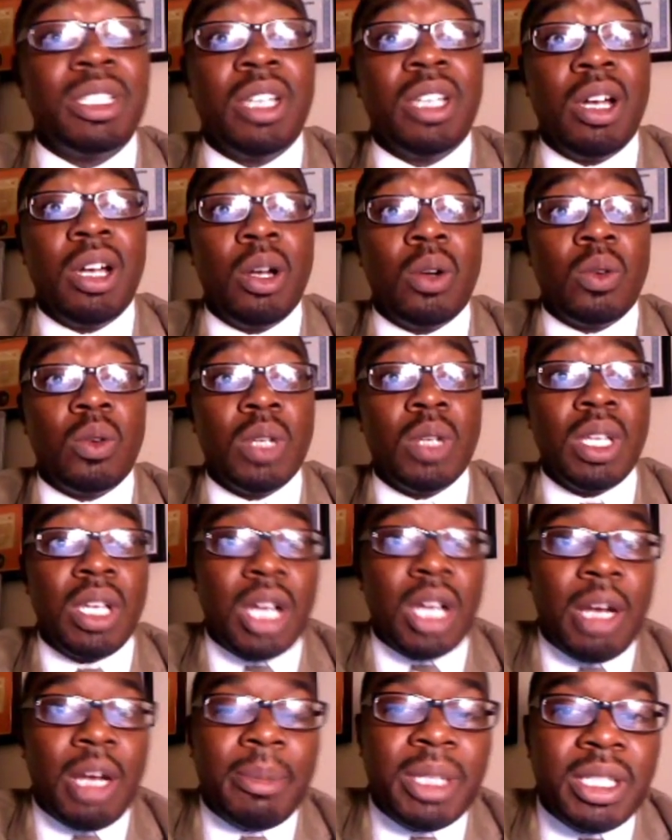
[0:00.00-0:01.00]
go.
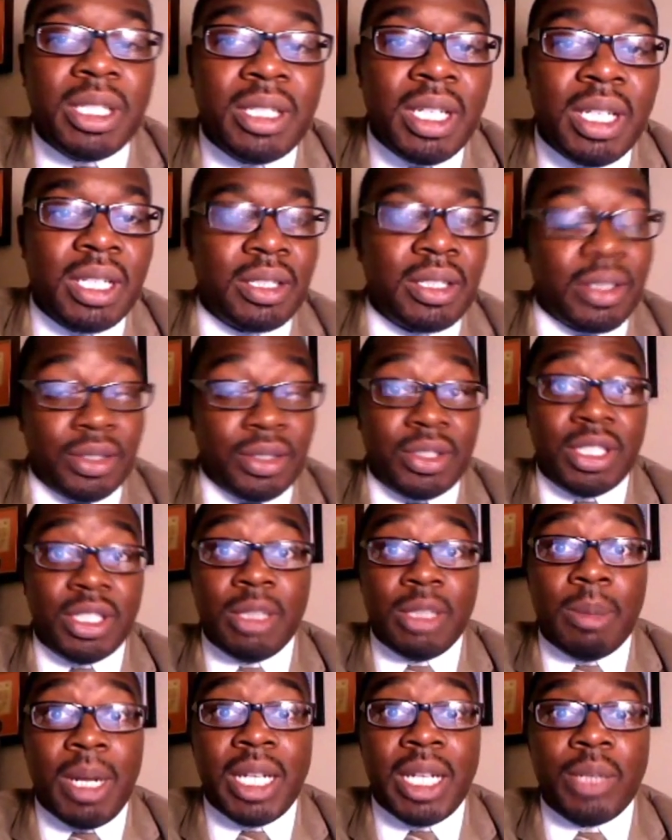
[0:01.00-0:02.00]
I mean, does
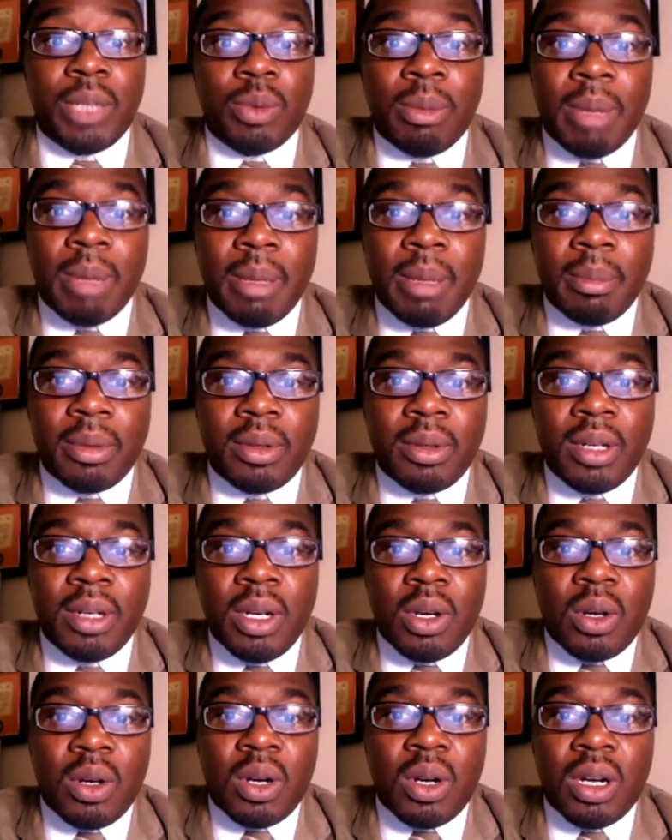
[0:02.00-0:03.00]
anybody remember
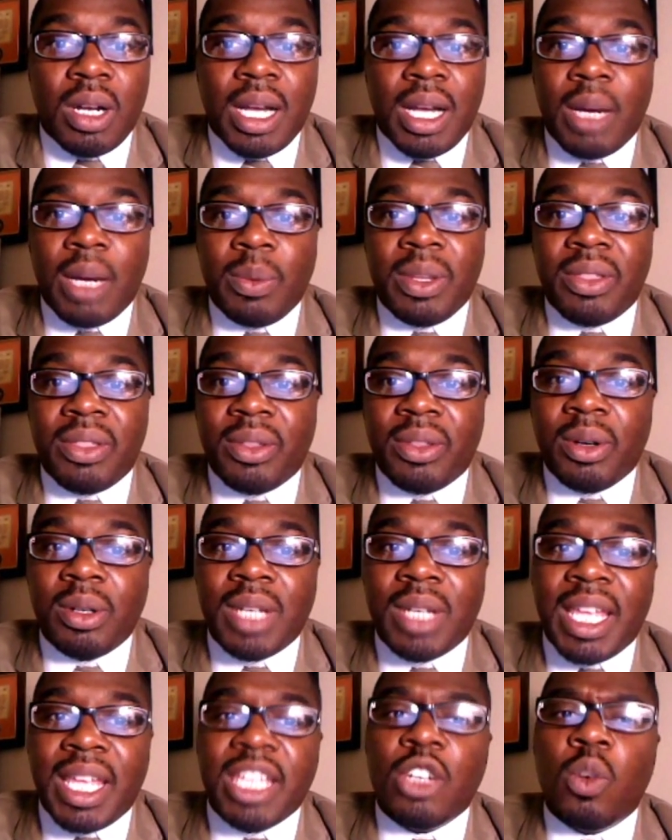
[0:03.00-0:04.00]
how we thought
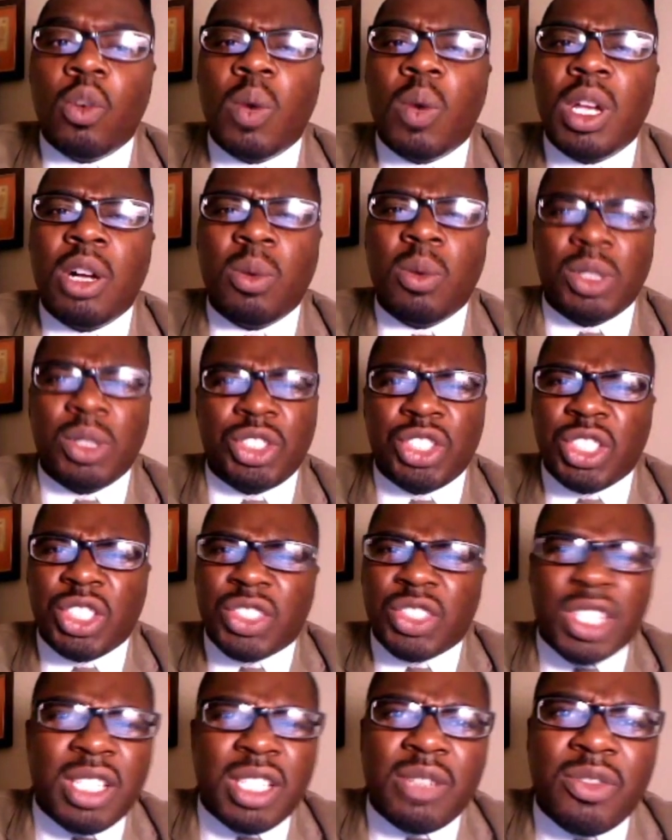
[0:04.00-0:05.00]
AOL was
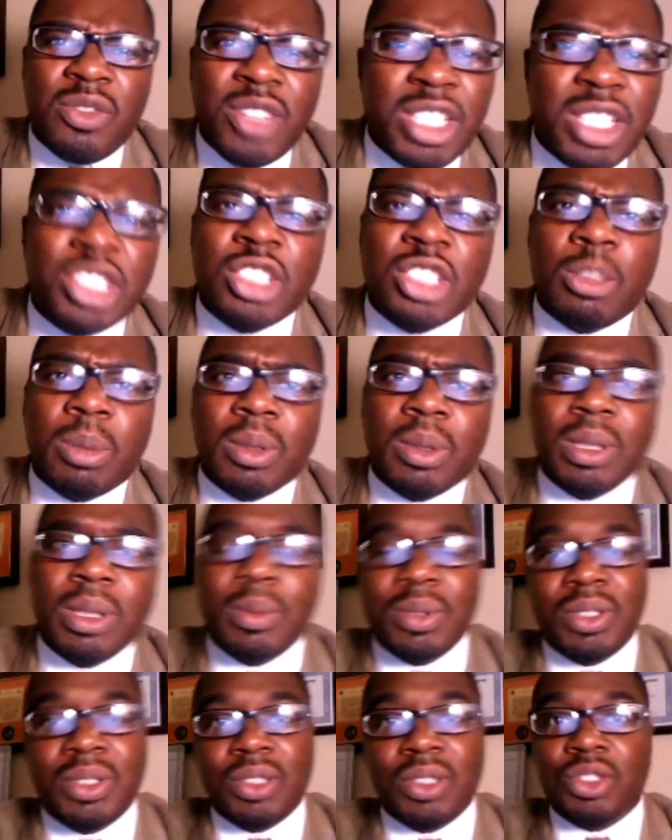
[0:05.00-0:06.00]
just invincible? It
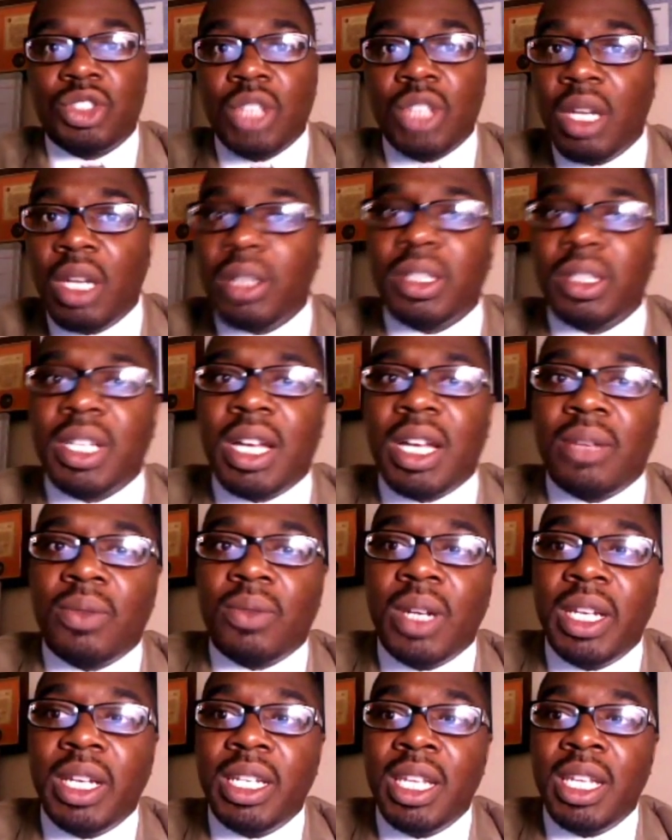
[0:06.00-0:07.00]
was this juggernaut,
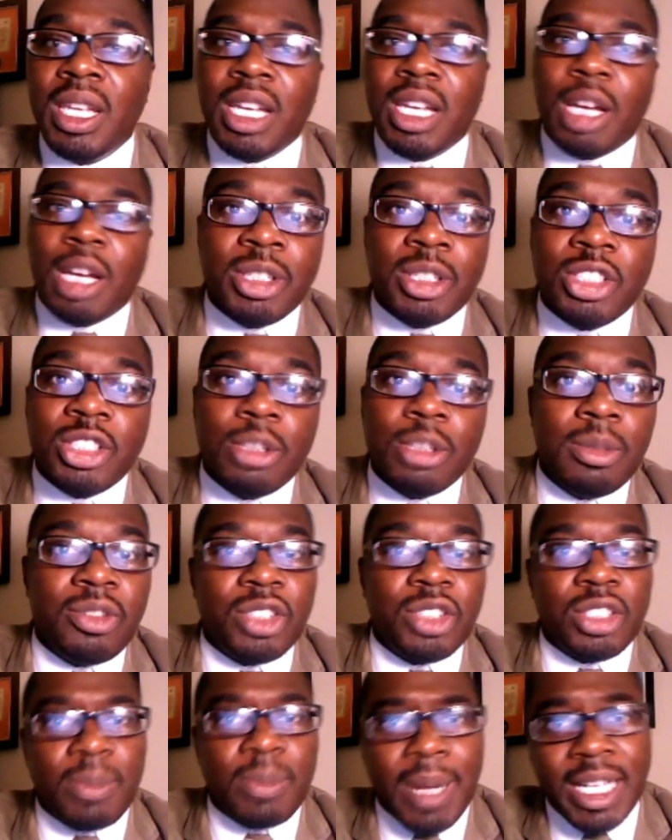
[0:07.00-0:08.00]
right? I mean, some of
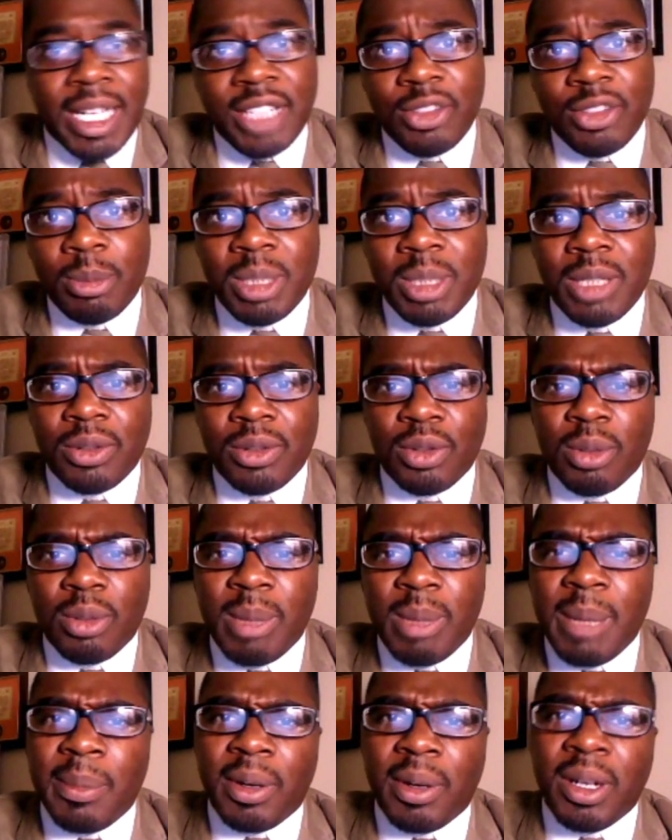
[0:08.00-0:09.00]
us might even be able to
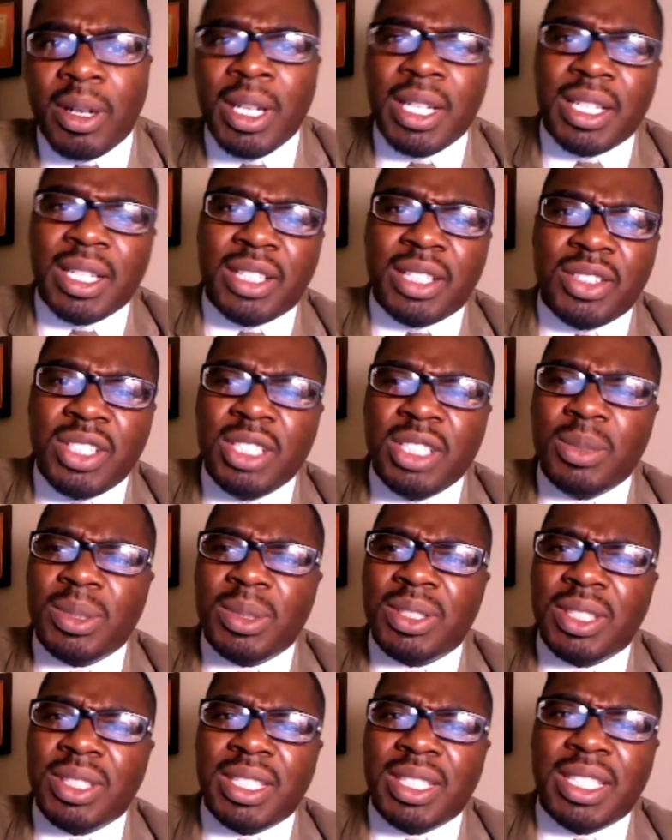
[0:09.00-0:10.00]
remember
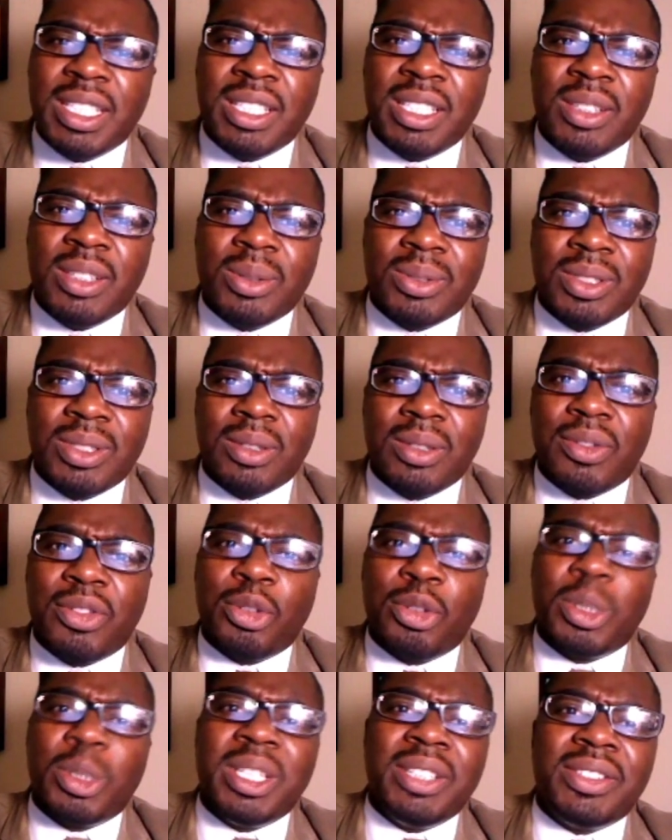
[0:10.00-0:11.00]
continuously getting those little
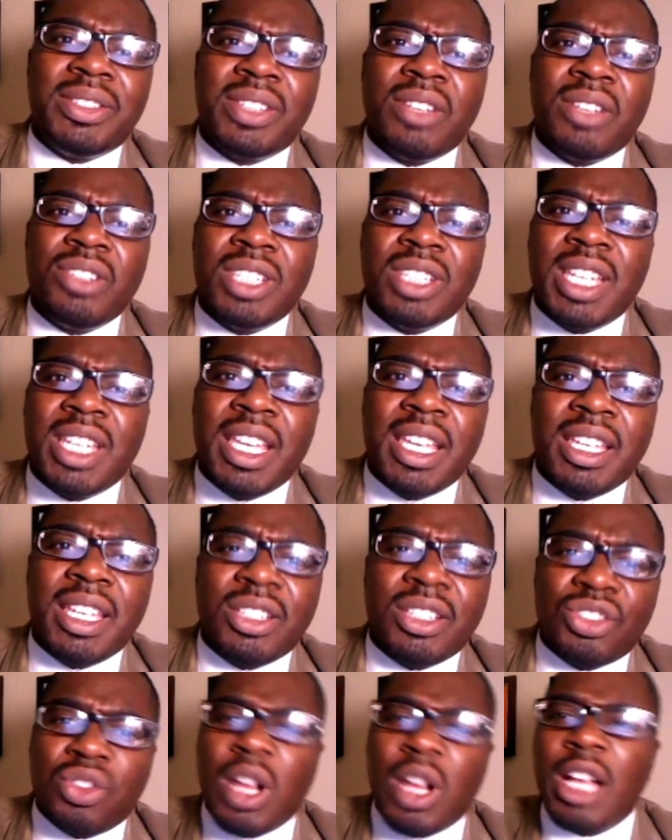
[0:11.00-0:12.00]
free 7-day
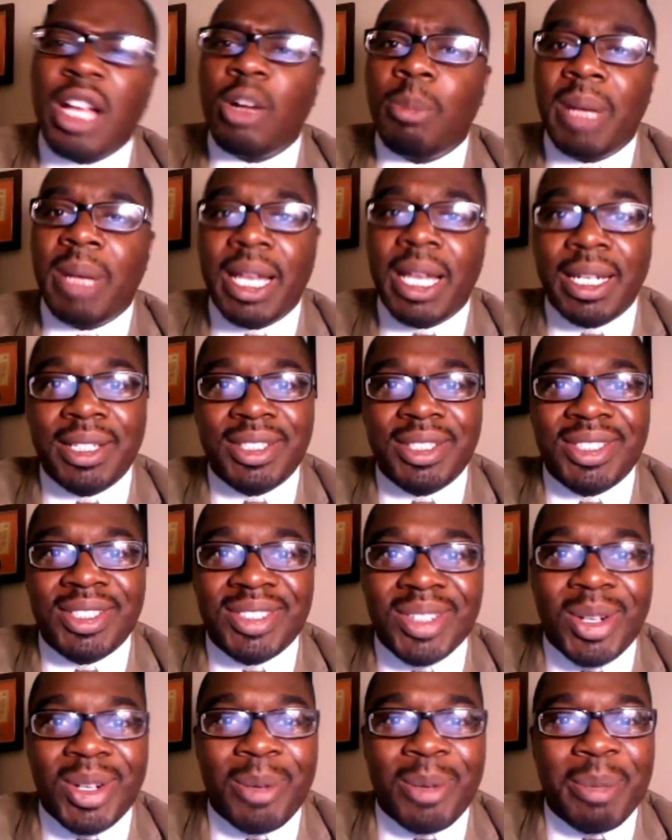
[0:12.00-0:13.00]
trial packages
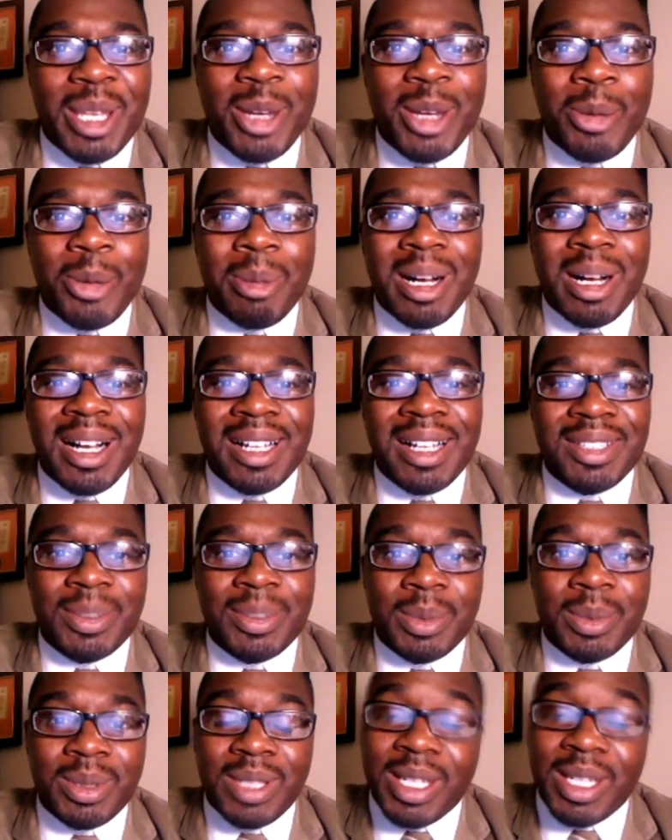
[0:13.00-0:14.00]
in our mailbox, and
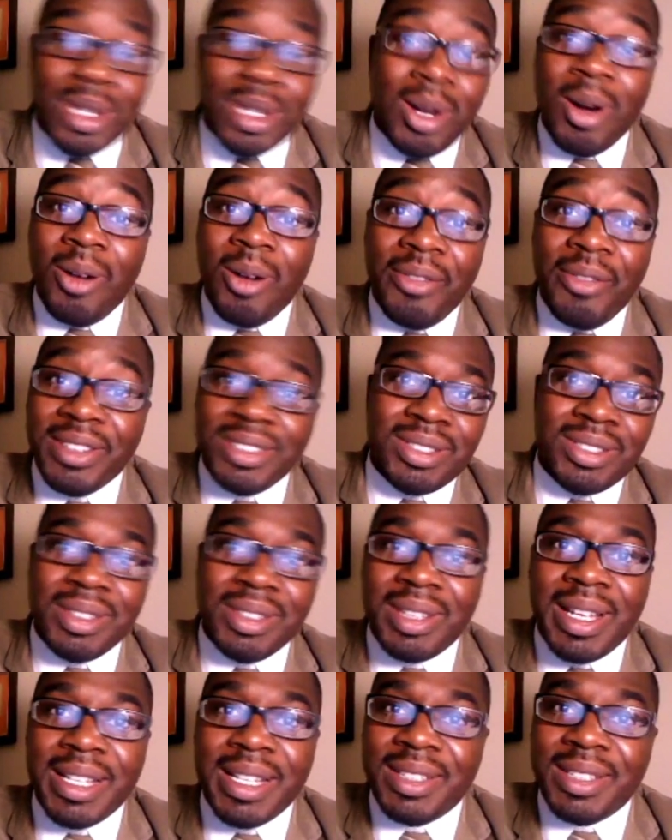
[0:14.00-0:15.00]
we were like, oh, this is the
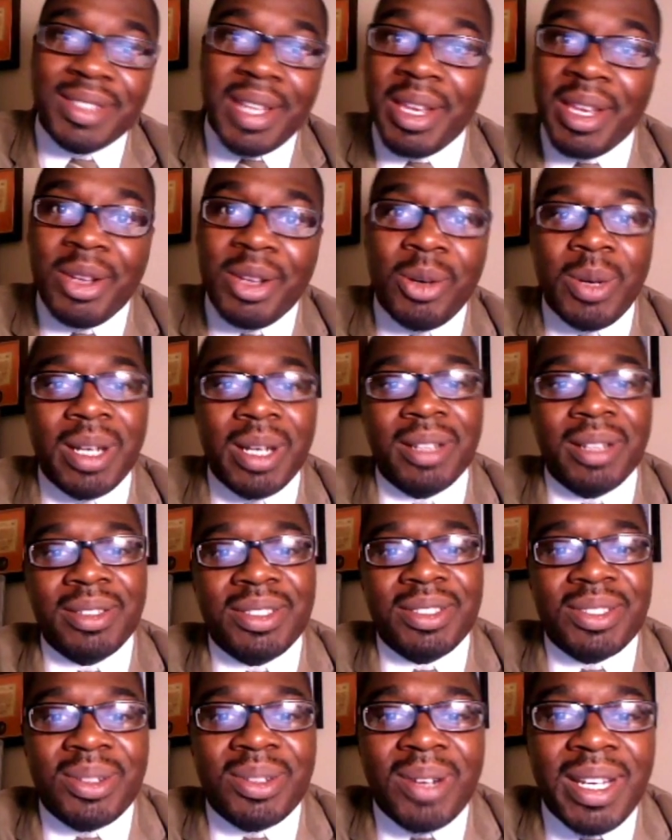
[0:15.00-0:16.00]
latest AOL,
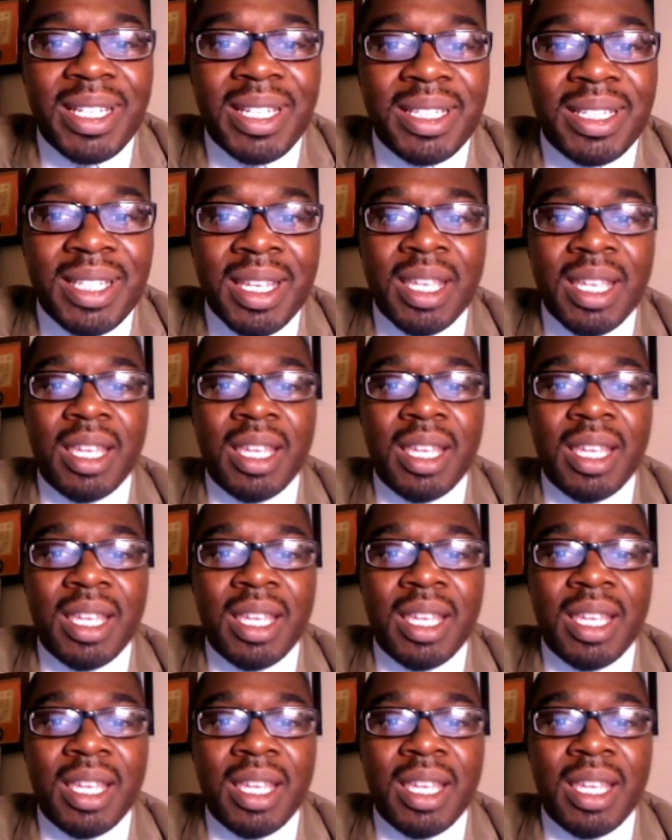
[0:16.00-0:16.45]
it's great.